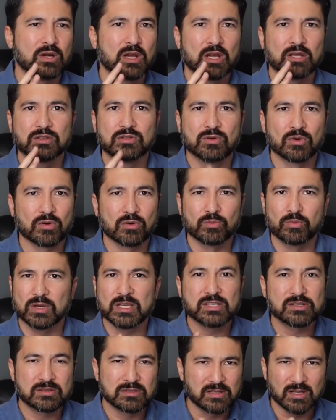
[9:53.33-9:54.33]

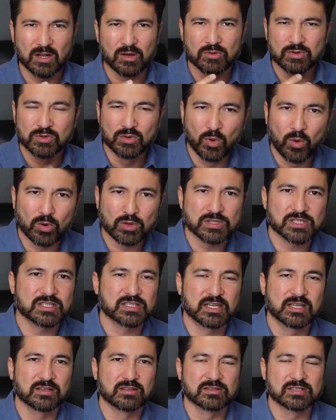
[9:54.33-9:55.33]
your
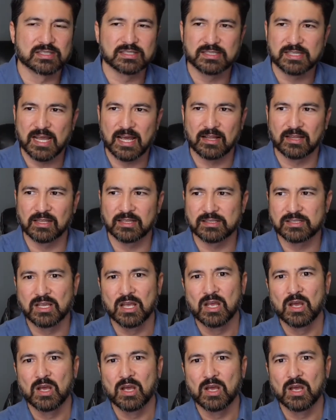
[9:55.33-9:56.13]
skills and talents,